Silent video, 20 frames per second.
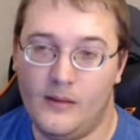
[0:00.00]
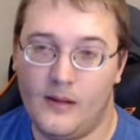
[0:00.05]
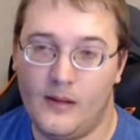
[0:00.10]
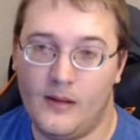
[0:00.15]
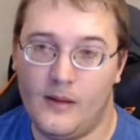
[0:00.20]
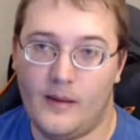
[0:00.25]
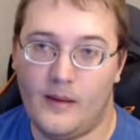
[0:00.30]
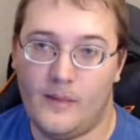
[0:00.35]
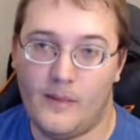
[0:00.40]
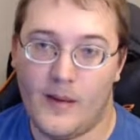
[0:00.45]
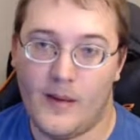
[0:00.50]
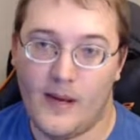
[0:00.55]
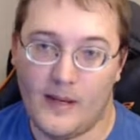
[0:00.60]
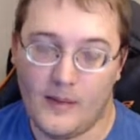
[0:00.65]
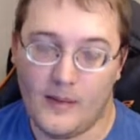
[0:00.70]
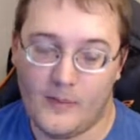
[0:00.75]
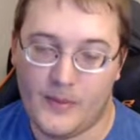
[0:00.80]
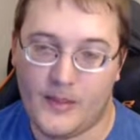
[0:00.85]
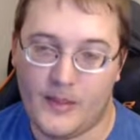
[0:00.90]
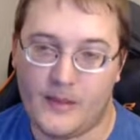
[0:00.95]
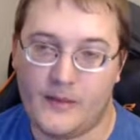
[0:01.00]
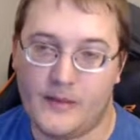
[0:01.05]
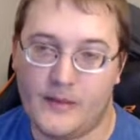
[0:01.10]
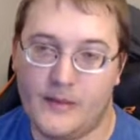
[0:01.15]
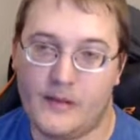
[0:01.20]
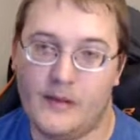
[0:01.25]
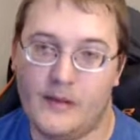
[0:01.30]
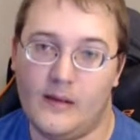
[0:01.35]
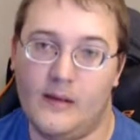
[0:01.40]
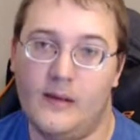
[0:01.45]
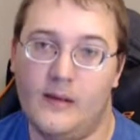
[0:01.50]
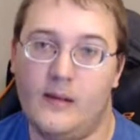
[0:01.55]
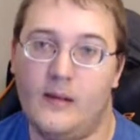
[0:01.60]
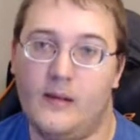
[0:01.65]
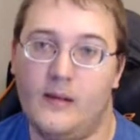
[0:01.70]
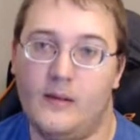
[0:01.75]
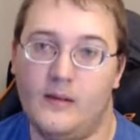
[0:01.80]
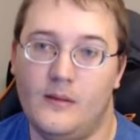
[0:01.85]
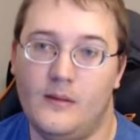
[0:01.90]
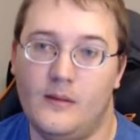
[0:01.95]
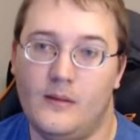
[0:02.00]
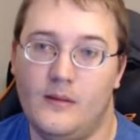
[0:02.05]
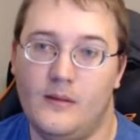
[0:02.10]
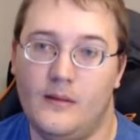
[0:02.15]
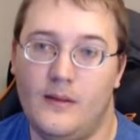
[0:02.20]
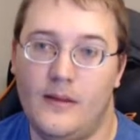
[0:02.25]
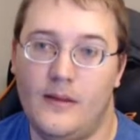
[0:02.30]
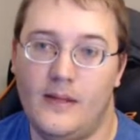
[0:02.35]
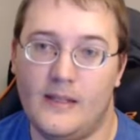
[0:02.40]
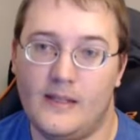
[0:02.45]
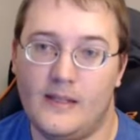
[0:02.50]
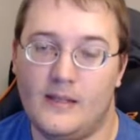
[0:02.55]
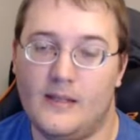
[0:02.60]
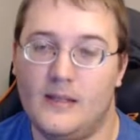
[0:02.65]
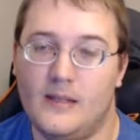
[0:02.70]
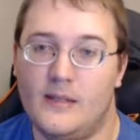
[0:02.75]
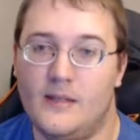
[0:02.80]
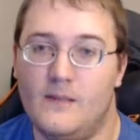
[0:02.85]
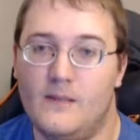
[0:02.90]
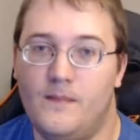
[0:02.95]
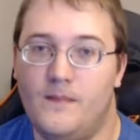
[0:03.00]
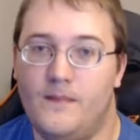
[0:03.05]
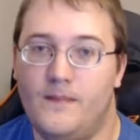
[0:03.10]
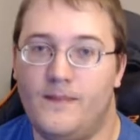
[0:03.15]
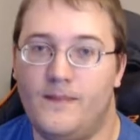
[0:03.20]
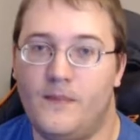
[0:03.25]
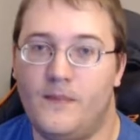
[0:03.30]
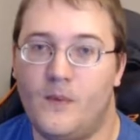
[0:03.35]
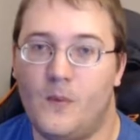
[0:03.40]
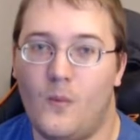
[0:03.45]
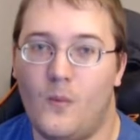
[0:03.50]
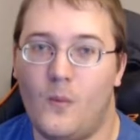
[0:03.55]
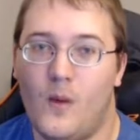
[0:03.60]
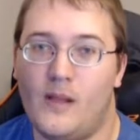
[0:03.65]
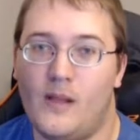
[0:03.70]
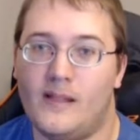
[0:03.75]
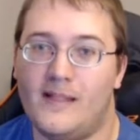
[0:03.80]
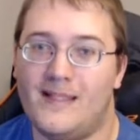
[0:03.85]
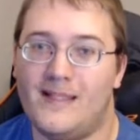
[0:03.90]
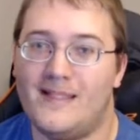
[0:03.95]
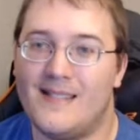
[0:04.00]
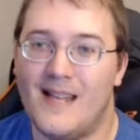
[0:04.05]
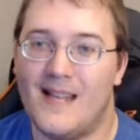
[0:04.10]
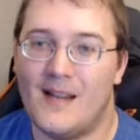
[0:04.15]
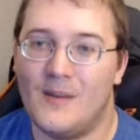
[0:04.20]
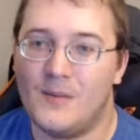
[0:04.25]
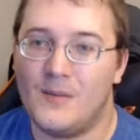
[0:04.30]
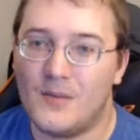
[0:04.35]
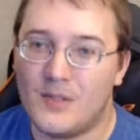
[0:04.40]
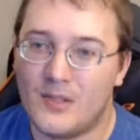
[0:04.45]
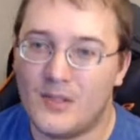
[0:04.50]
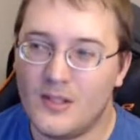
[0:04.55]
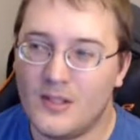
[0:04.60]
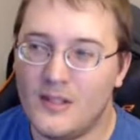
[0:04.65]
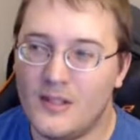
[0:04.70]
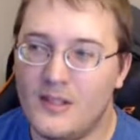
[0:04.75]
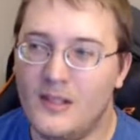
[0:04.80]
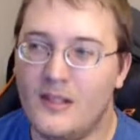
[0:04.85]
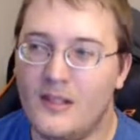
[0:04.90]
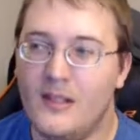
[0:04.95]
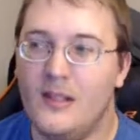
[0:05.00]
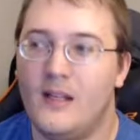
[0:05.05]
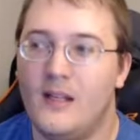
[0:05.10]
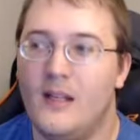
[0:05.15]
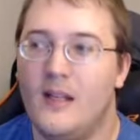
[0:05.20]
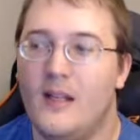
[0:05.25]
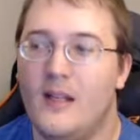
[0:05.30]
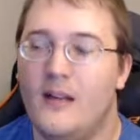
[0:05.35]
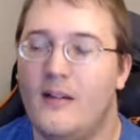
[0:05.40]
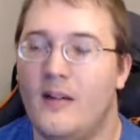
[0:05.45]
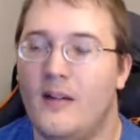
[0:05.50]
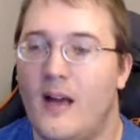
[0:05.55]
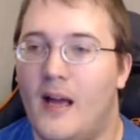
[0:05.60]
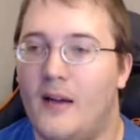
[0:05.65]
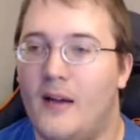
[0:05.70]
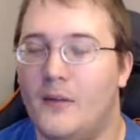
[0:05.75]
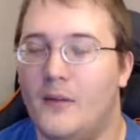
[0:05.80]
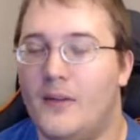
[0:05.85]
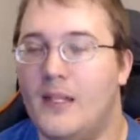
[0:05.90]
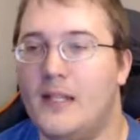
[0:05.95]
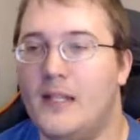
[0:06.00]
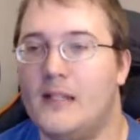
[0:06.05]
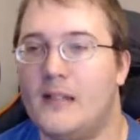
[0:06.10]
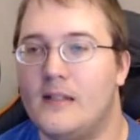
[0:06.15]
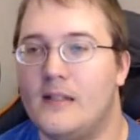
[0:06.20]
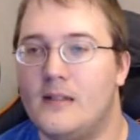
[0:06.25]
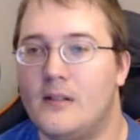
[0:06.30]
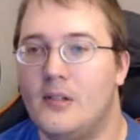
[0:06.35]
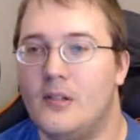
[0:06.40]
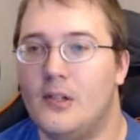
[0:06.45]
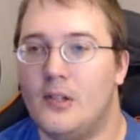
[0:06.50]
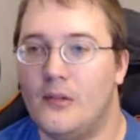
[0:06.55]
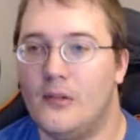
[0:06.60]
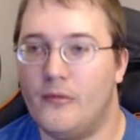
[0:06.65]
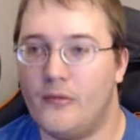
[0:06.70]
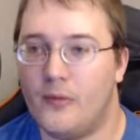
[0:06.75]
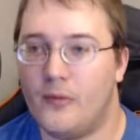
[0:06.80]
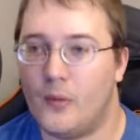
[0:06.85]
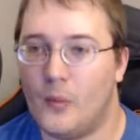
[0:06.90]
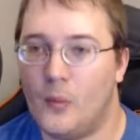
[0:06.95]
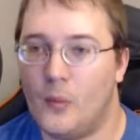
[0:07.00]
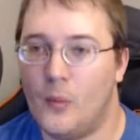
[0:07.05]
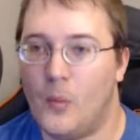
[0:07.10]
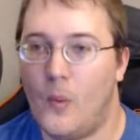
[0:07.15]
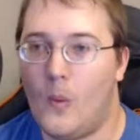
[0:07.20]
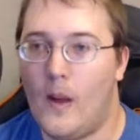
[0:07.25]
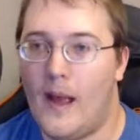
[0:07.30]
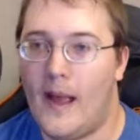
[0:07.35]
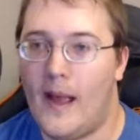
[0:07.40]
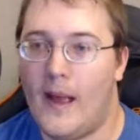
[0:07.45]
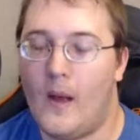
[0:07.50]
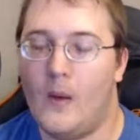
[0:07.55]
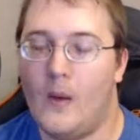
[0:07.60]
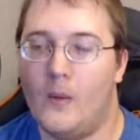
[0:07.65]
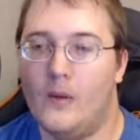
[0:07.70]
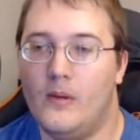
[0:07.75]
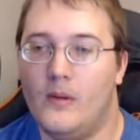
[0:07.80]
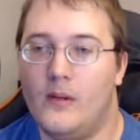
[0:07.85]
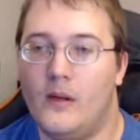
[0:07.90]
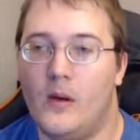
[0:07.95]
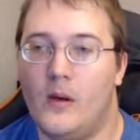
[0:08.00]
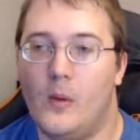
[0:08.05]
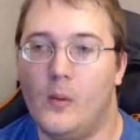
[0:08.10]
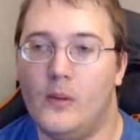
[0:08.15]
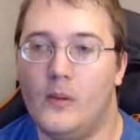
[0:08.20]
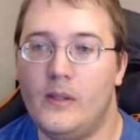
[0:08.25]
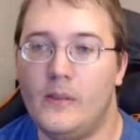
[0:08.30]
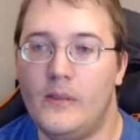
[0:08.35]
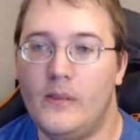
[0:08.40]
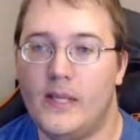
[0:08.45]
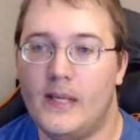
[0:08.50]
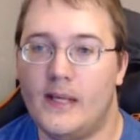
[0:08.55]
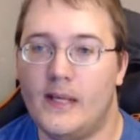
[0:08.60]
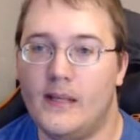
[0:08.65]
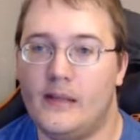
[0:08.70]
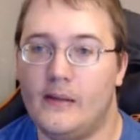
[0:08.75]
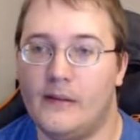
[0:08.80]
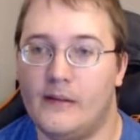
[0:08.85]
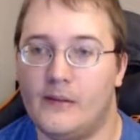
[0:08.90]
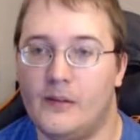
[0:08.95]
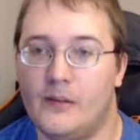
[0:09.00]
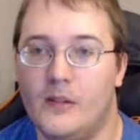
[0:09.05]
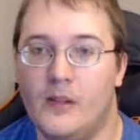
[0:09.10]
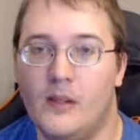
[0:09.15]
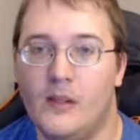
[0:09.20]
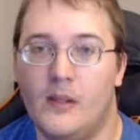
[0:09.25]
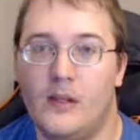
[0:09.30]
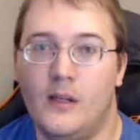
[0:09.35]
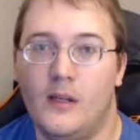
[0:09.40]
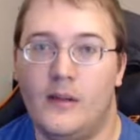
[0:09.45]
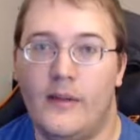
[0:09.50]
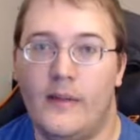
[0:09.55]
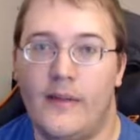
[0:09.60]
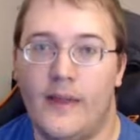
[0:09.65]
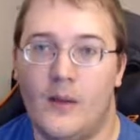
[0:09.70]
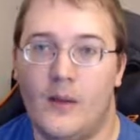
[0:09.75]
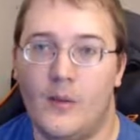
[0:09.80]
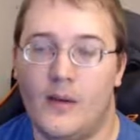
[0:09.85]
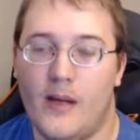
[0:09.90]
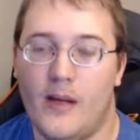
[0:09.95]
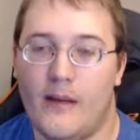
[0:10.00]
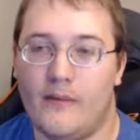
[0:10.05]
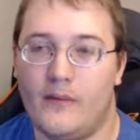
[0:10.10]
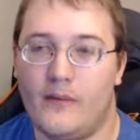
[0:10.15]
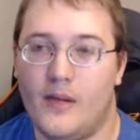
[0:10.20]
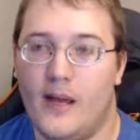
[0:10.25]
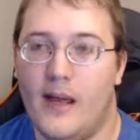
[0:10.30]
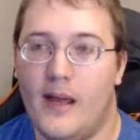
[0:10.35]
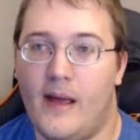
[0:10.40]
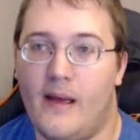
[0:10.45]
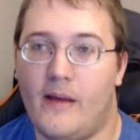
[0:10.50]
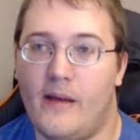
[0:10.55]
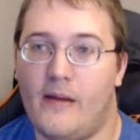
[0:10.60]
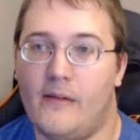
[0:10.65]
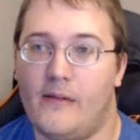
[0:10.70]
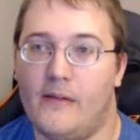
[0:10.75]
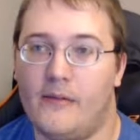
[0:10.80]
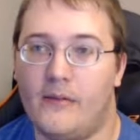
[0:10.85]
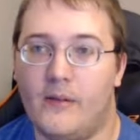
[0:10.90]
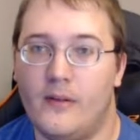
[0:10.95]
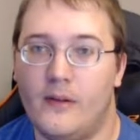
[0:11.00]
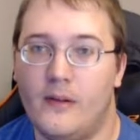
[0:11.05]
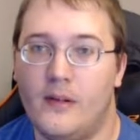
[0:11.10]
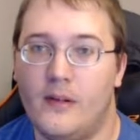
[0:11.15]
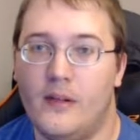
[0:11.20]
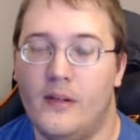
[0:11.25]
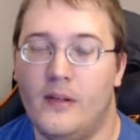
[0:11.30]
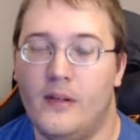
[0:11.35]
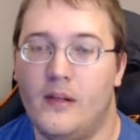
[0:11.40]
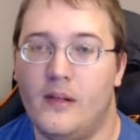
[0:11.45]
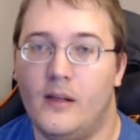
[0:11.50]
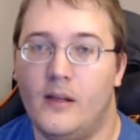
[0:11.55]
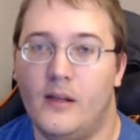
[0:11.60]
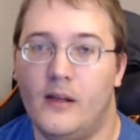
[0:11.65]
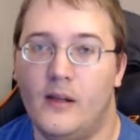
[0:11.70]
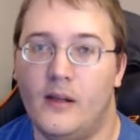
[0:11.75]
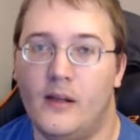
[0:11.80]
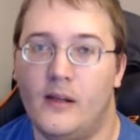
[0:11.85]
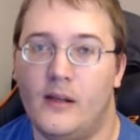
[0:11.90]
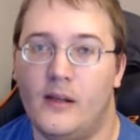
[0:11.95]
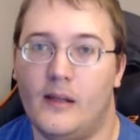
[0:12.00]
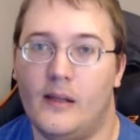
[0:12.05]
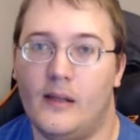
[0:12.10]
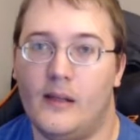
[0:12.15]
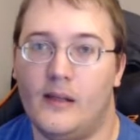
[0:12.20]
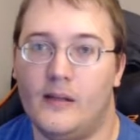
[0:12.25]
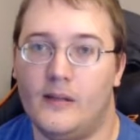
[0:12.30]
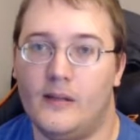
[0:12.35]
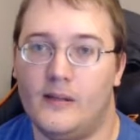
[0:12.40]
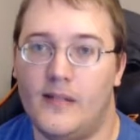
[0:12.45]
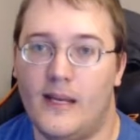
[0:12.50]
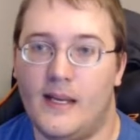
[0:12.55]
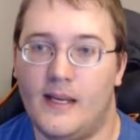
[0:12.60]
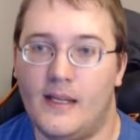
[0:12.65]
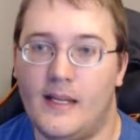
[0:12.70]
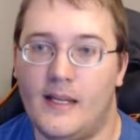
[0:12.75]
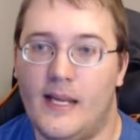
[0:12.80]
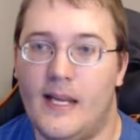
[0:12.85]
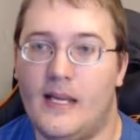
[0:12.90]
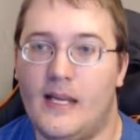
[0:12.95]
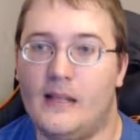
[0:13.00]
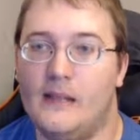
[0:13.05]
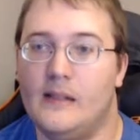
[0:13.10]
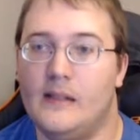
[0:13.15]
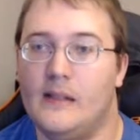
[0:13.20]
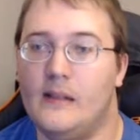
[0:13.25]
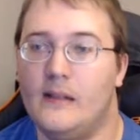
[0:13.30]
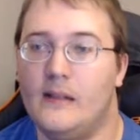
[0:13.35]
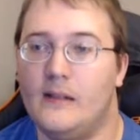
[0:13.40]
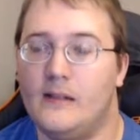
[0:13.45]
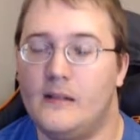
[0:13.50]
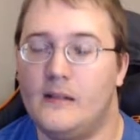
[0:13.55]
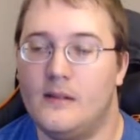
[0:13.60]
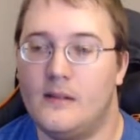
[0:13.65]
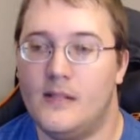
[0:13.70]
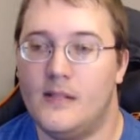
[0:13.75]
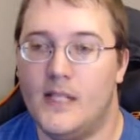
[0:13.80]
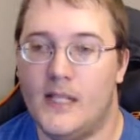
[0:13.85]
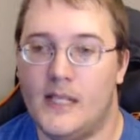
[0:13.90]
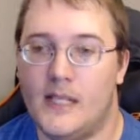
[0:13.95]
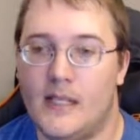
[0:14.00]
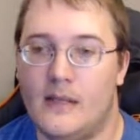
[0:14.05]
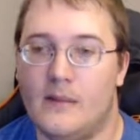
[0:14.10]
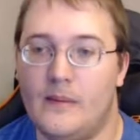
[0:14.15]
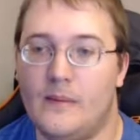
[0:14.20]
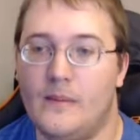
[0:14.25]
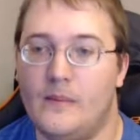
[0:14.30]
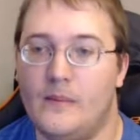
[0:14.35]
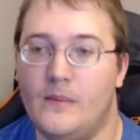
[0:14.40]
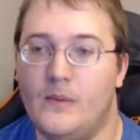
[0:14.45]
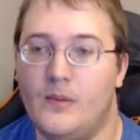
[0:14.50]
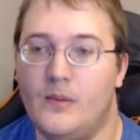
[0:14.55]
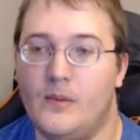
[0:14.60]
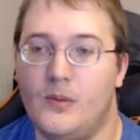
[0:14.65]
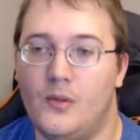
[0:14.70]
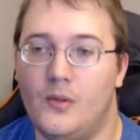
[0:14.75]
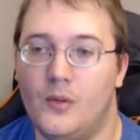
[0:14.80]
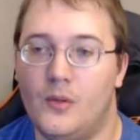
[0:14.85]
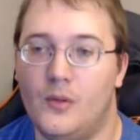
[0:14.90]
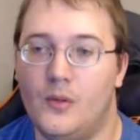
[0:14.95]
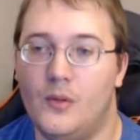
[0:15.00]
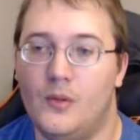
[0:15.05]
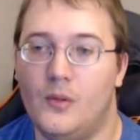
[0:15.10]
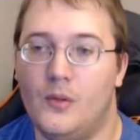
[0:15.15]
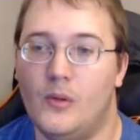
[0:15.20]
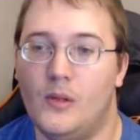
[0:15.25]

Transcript: in my opinion, this, while it sounds good, I don't think it's good for WoW. Only because they would have to have a dedicated team to